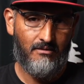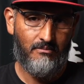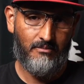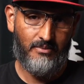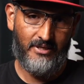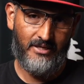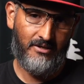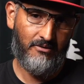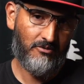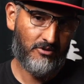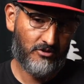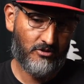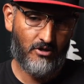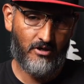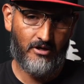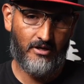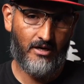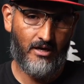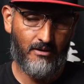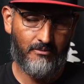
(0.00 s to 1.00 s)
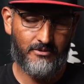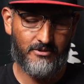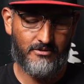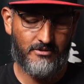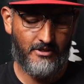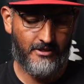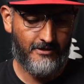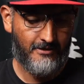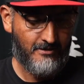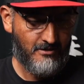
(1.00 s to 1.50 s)
but he was hurting
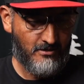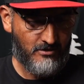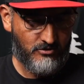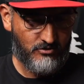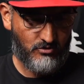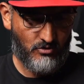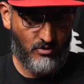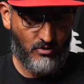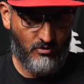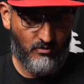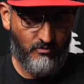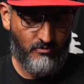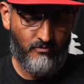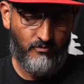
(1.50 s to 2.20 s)
obviously. So